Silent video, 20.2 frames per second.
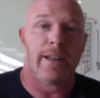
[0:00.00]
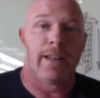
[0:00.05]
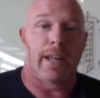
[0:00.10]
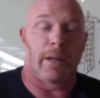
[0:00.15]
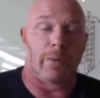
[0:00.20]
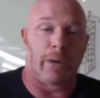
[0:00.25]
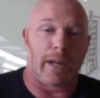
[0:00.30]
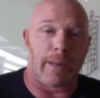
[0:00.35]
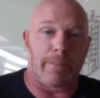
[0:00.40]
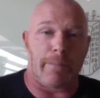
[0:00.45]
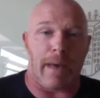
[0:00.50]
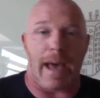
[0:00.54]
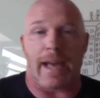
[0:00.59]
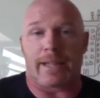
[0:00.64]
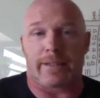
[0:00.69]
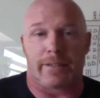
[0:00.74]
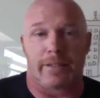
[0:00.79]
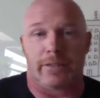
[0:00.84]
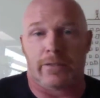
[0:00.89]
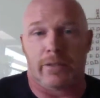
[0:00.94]
And we'll get
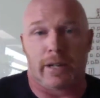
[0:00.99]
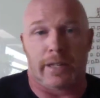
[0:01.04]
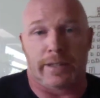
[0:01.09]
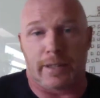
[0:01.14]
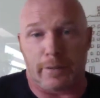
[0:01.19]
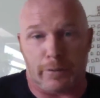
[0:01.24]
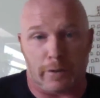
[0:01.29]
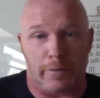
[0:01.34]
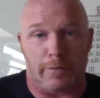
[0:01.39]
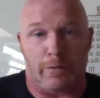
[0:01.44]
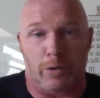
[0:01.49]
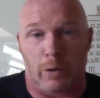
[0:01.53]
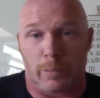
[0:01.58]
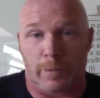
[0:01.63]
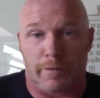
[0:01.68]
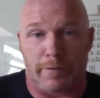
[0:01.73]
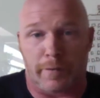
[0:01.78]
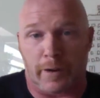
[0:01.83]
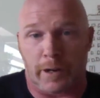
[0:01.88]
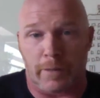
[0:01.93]
back to a different form
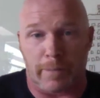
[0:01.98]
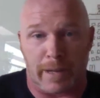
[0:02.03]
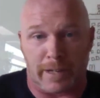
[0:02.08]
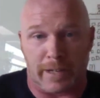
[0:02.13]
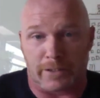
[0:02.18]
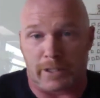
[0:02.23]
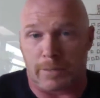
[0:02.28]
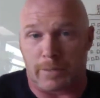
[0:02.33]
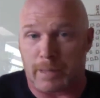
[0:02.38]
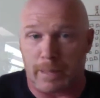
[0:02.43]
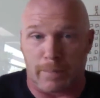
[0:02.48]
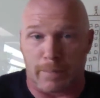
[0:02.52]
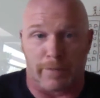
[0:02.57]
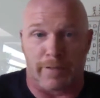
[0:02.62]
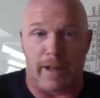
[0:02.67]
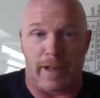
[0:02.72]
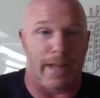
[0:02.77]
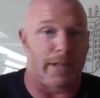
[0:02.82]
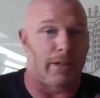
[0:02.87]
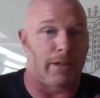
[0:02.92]
of fundamentals that people
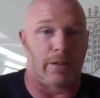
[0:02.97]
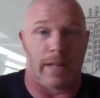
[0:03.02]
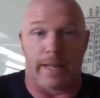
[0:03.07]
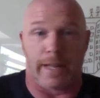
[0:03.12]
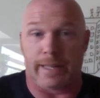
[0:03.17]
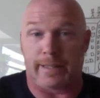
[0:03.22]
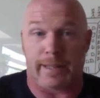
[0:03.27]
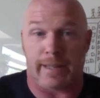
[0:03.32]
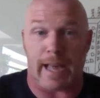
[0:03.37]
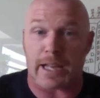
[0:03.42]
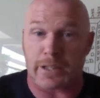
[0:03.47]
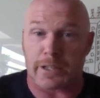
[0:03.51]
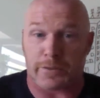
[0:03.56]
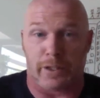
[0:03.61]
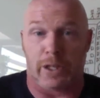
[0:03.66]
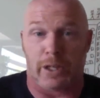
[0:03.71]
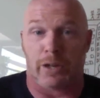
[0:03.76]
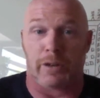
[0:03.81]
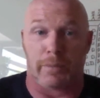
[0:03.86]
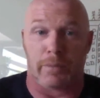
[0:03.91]
value, like cash
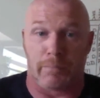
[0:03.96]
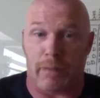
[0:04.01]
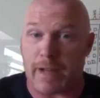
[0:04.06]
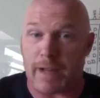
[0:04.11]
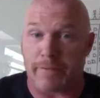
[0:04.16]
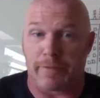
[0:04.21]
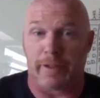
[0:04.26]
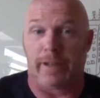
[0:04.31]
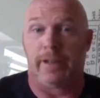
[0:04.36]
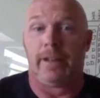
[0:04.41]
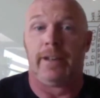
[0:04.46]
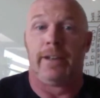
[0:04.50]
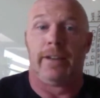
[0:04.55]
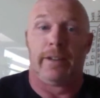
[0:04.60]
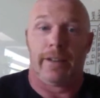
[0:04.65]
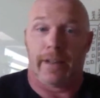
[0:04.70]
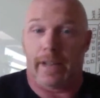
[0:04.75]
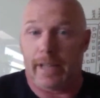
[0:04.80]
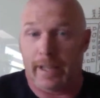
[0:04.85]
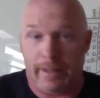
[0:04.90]
flow and profit
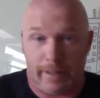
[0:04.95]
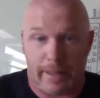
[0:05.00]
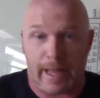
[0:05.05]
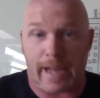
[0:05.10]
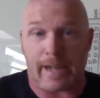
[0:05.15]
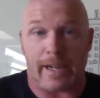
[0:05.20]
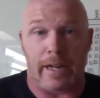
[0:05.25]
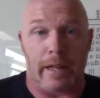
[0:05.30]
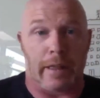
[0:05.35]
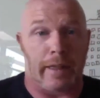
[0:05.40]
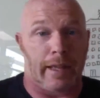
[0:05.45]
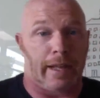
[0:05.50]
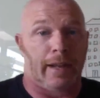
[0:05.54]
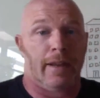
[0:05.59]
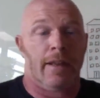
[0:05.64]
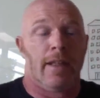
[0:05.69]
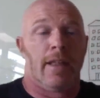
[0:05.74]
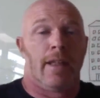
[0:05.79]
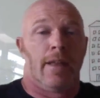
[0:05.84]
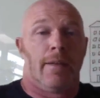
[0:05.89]
and that kind of thing.